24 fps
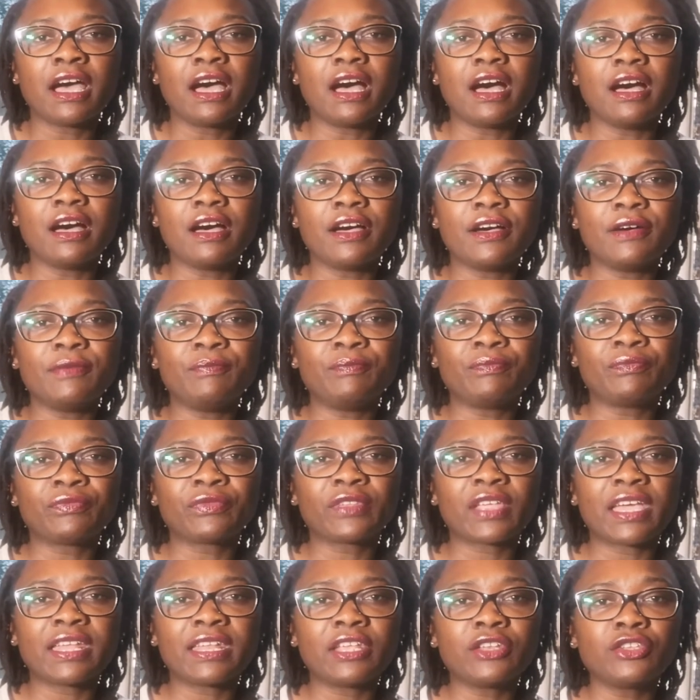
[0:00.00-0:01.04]
and
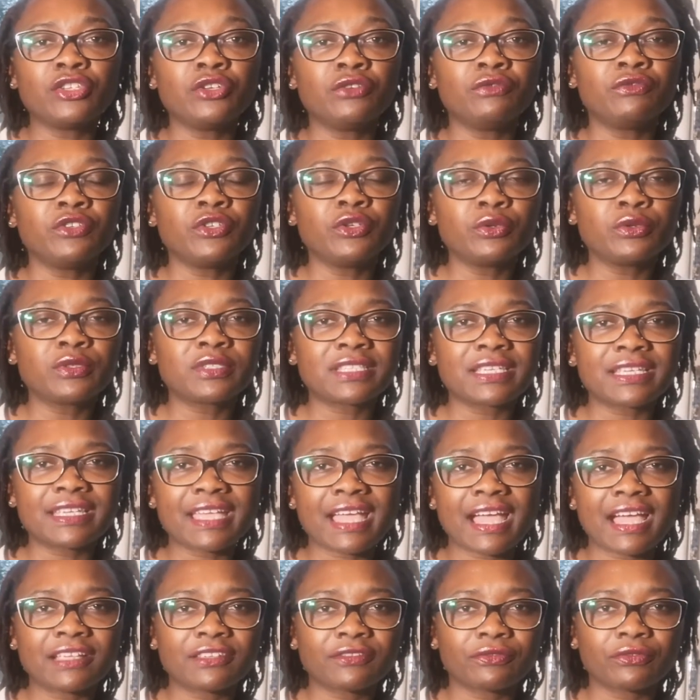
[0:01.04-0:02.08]
then you've used the
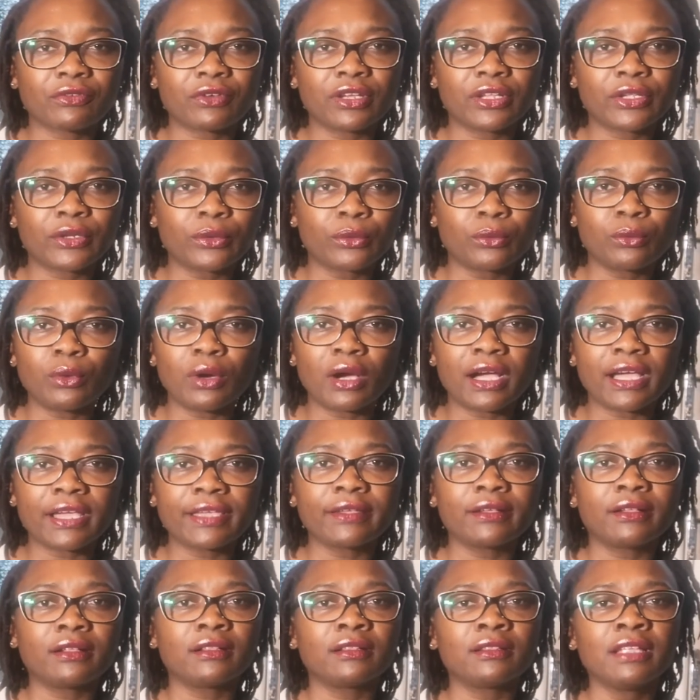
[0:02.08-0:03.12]
gas for a little
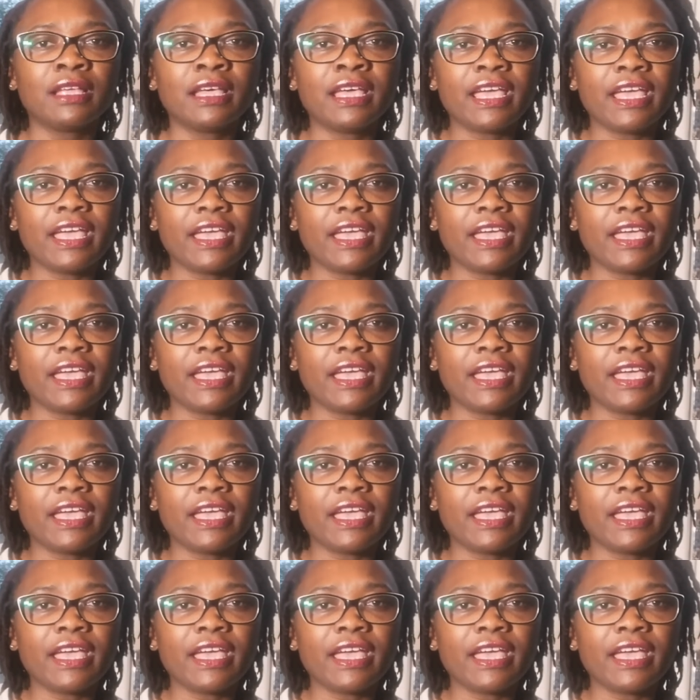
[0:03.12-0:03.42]
while,